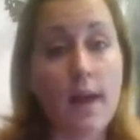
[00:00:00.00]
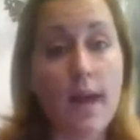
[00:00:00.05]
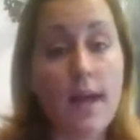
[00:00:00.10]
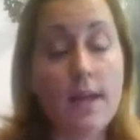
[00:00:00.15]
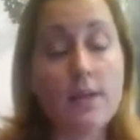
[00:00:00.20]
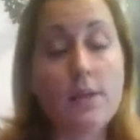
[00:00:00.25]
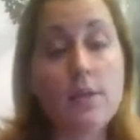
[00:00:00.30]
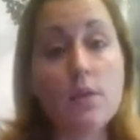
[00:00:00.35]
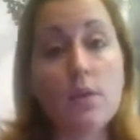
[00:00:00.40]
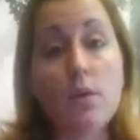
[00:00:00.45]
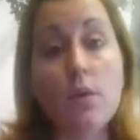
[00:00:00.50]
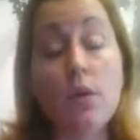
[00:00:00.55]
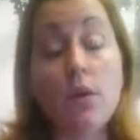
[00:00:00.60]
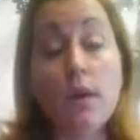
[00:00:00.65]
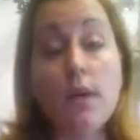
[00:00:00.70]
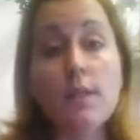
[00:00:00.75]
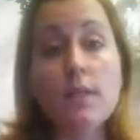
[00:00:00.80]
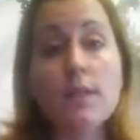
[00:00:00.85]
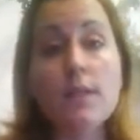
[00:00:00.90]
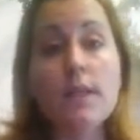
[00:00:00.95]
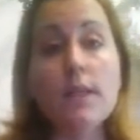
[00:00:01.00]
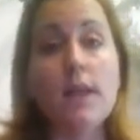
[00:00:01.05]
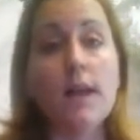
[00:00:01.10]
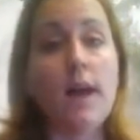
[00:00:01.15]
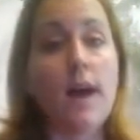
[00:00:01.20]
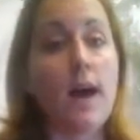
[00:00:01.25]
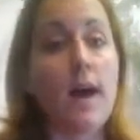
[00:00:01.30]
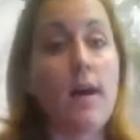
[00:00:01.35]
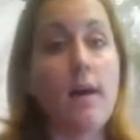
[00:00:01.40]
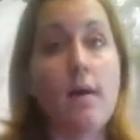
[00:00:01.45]
And so
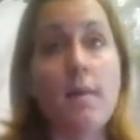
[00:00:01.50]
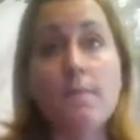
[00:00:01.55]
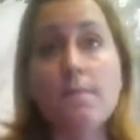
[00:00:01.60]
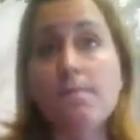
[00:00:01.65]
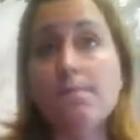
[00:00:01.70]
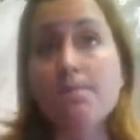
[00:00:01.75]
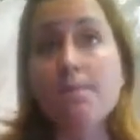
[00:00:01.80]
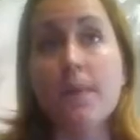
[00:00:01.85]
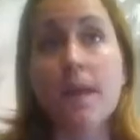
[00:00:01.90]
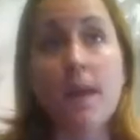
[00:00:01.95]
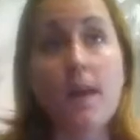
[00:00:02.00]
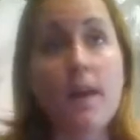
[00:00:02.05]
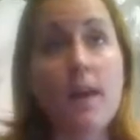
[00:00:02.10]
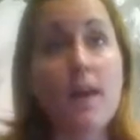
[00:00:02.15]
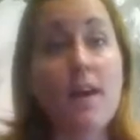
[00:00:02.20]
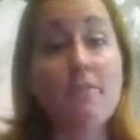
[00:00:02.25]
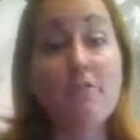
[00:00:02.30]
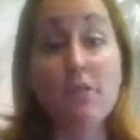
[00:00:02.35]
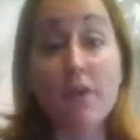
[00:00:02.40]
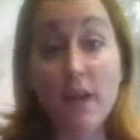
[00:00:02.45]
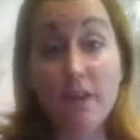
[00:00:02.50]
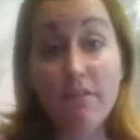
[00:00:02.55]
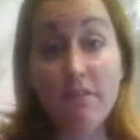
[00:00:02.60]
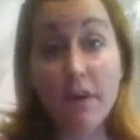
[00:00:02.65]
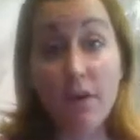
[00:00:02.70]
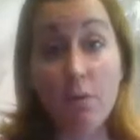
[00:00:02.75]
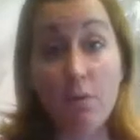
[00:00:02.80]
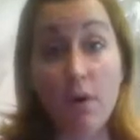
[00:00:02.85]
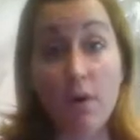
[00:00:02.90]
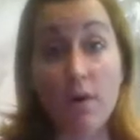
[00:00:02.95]
honestly, the
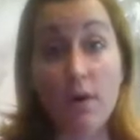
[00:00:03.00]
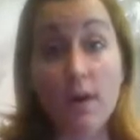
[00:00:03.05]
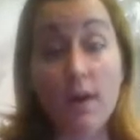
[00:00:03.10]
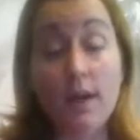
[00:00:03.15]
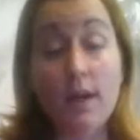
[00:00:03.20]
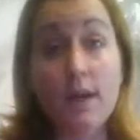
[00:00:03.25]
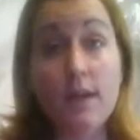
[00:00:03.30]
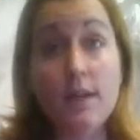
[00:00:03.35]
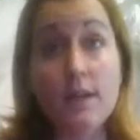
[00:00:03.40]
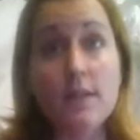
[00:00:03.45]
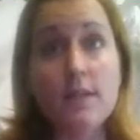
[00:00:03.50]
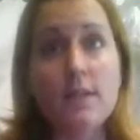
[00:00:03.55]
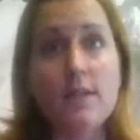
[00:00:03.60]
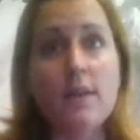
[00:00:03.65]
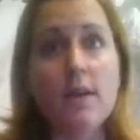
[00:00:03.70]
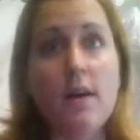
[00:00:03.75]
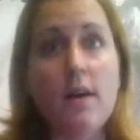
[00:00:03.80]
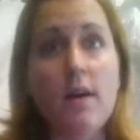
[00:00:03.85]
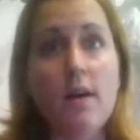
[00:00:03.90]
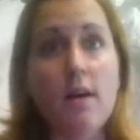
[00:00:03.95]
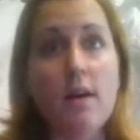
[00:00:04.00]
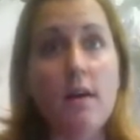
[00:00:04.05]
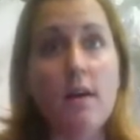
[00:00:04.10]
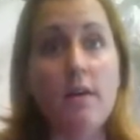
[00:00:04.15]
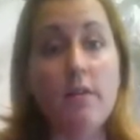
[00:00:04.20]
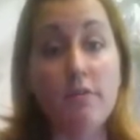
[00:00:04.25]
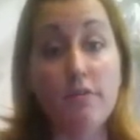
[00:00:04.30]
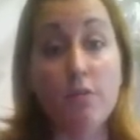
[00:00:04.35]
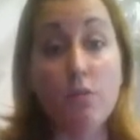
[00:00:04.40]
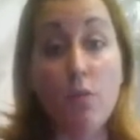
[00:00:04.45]
life I want is
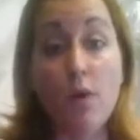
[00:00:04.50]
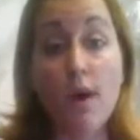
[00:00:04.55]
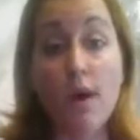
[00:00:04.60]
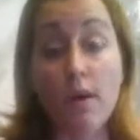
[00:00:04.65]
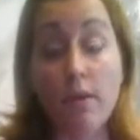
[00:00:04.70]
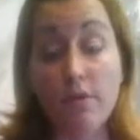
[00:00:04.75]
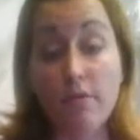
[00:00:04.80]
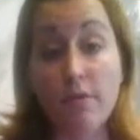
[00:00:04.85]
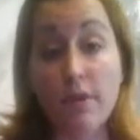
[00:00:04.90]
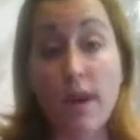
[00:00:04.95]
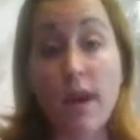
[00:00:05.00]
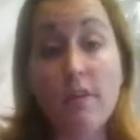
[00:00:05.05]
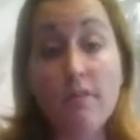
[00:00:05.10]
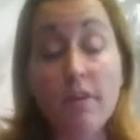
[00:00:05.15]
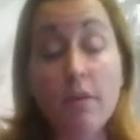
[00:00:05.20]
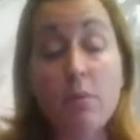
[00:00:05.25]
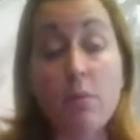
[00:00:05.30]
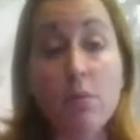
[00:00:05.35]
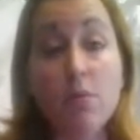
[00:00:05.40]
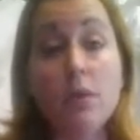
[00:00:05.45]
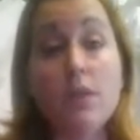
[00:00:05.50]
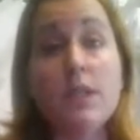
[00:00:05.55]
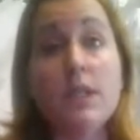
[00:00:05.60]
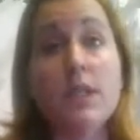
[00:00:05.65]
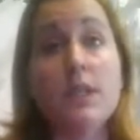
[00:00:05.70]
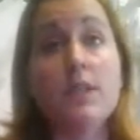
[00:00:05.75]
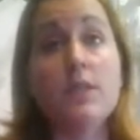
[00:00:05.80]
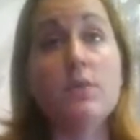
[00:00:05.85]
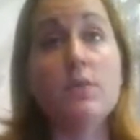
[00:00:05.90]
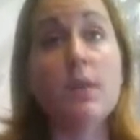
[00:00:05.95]
the life I'm
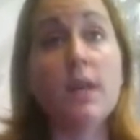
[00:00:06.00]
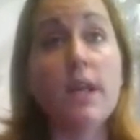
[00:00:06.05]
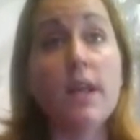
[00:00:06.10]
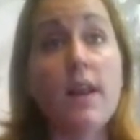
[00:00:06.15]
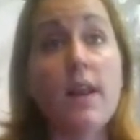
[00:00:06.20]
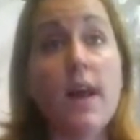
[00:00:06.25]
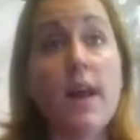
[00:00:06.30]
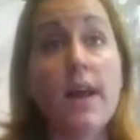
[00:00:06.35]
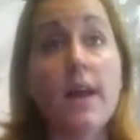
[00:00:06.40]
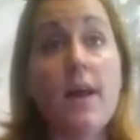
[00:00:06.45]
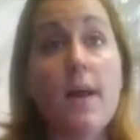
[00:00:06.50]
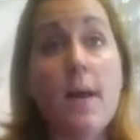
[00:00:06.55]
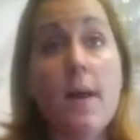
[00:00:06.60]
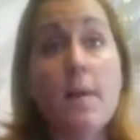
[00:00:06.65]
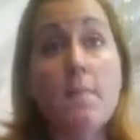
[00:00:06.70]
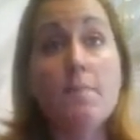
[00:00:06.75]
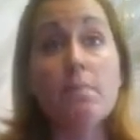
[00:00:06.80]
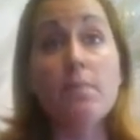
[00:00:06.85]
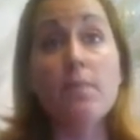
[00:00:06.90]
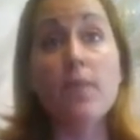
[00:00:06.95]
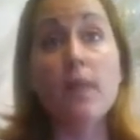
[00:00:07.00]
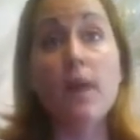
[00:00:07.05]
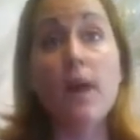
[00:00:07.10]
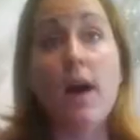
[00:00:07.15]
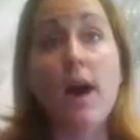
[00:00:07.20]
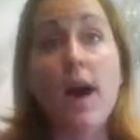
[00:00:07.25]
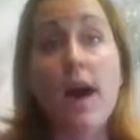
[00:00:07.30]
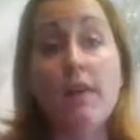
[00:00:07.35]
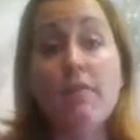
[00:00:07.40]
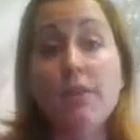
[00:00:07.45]
building is really like
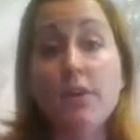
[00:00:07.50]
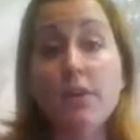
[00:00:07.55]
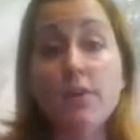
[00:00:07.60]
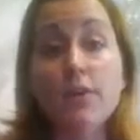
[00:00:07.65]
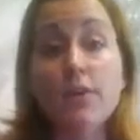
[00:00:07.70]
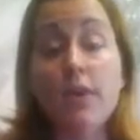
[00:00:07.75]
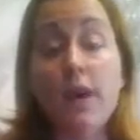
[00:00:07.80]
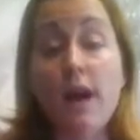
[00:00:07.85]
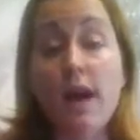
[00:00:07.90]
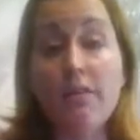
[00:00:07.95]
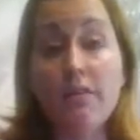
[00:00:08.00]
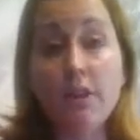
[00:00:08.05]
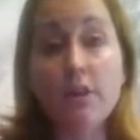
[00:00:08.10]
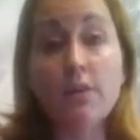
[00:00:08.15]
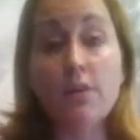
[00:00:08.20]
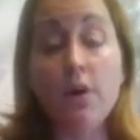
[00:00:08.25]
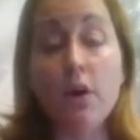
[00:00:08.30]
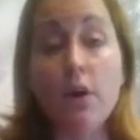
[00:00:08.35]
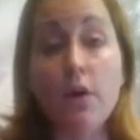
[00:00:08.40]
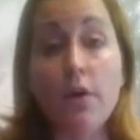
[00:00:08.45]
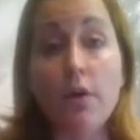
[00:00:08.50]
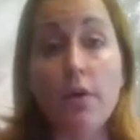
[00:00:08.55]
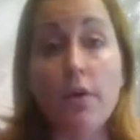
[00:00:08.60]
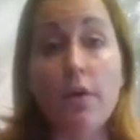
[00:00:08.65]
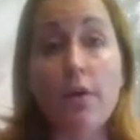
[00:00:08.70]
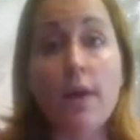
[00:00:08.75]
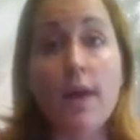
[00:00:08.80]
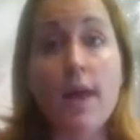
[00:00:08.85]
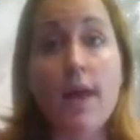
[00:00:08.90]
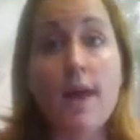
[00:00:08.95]
having a
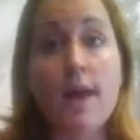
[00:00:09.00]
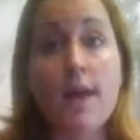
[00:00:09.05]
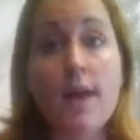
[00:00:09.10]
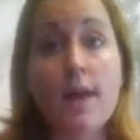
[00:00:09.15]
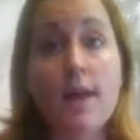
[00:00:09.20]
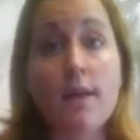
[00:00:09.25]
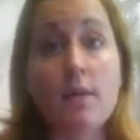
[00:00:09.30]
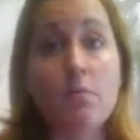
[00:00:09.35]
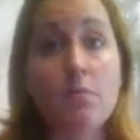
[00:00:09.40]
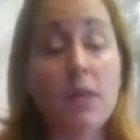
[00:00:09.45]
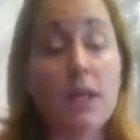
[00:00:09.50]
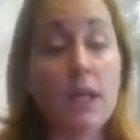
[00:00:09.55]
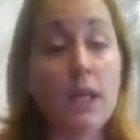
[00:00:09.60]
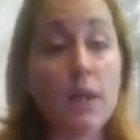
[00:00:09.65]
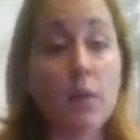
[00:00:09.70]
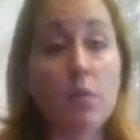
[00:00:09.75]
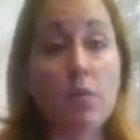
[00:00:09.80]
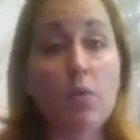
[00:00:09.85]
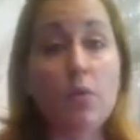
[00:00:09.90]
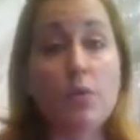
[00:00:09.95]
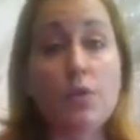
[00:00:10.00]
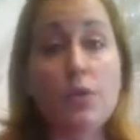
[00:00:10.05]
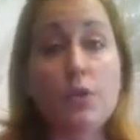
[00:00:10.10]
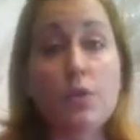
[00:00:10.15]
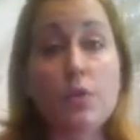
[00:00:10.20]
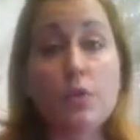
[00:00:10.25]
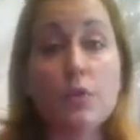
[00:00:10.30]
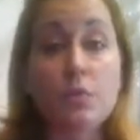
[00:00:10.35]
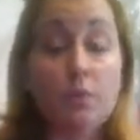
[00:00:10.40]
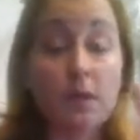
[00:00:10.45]
daughter and being able
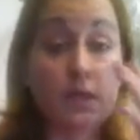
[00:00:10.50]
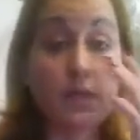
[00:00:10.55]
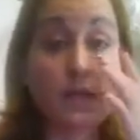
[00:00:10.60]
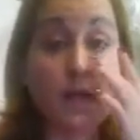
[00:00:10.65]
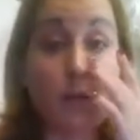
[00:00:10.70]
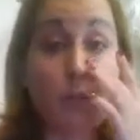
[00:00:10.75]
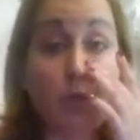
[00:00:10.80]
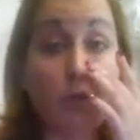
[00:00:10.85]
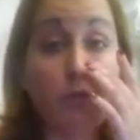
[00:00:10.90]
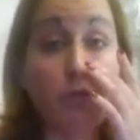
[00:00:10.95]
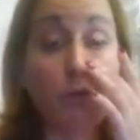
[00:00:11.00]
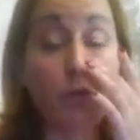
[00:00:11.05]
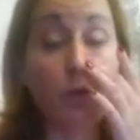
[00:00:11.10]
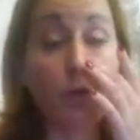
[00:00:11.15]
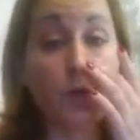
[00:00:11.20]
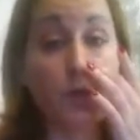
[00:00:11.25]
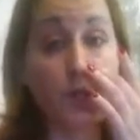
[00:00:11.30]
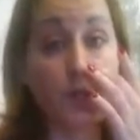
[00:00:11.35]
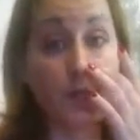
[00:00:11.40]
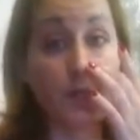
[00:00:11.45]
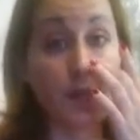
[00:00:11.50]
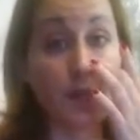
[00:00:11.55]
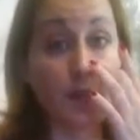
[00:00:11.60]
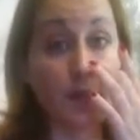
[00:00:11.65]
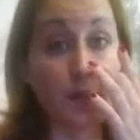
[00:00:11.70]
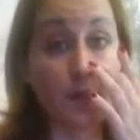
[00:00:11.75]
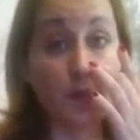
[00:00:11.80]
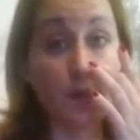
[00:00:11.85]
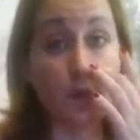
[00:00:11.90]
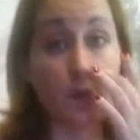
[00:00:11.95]
to spend time with her when she's
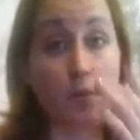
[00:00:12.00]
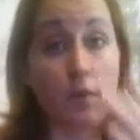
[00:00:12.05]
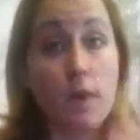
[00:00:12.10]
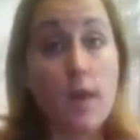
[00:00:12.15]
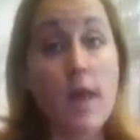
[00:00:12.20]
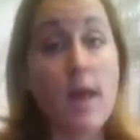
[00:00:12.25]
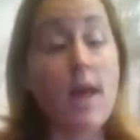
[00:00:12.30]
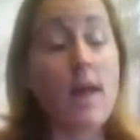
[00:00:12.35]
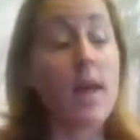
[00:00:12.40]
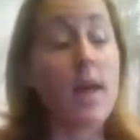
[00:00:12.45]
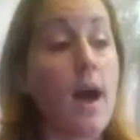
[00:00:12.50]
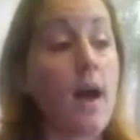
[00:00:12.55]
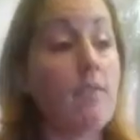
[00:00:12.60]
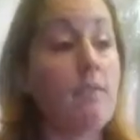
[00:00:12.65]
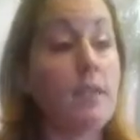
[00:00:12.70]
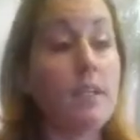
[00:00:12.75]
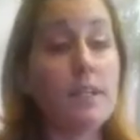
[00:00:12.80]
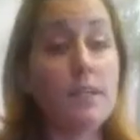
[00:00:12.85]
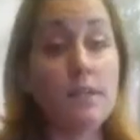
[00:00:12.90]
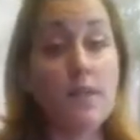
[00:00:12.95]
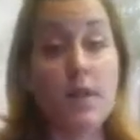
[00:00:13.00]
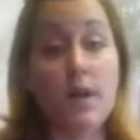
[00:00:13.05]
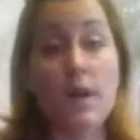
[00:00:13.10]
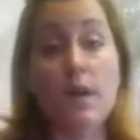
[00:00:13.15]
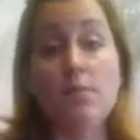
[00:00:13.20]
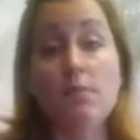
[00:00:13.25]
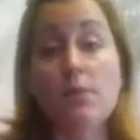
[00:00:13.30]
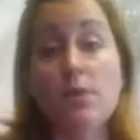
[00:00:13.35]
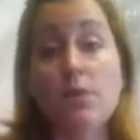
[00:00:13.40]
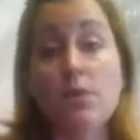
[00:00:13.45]
not in school, having
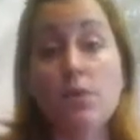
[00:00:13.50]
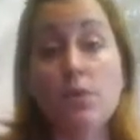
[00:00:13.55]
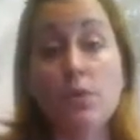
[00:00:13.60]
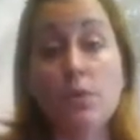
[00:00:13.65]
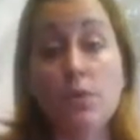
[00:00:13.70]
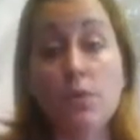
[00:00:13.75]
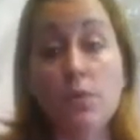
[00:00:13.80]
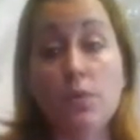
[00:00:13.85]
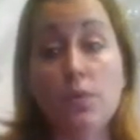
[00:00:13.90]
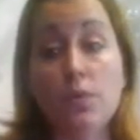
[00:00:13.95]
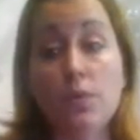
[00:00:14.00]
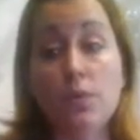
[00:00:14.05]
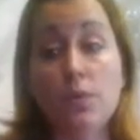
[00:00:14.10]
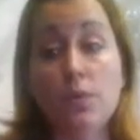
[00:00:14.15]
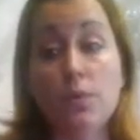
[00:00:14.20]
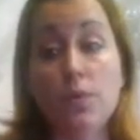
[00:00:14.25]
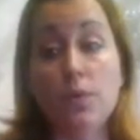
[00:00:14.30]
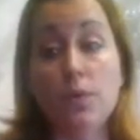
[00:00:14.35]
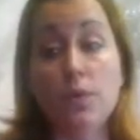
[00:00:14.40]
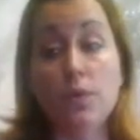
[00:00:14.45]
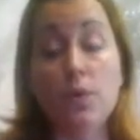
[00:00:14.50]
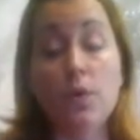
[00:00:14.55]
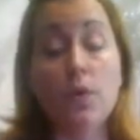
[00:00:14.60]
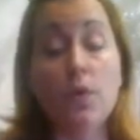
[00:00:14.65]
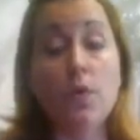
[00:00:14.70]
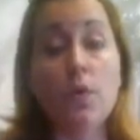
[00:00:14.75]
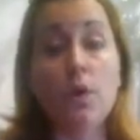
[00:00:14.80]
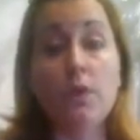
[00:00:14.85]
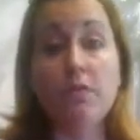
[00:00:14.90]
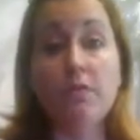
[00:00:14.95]
time to
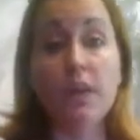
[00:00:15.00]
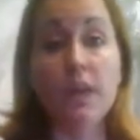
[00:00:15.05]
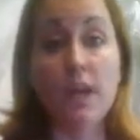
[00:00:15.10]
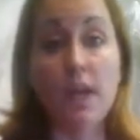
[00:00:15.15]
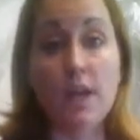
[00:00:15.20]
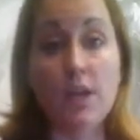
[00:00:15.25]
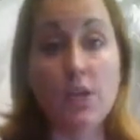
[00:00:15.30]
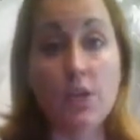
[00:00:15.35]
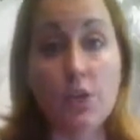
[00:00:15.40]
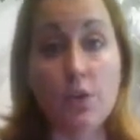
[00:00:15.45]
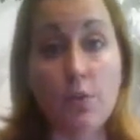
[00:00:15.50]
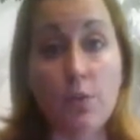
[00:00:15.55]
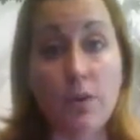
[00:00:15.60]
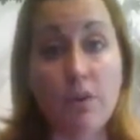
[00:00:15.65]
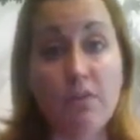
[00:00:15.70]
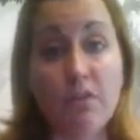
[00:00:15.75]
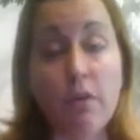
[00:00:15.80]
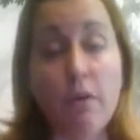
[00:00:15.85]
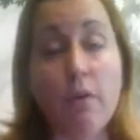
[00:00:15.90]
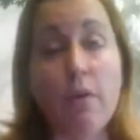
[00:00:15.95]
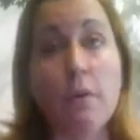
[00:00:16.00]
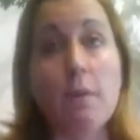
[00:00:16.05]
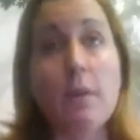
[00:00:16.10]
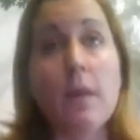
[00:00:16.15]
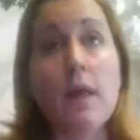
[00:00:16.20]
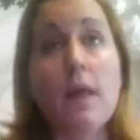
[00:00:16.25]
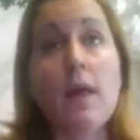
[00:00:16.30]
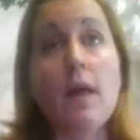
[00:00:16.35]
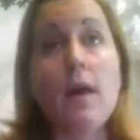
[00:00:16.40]
go on vacation with her,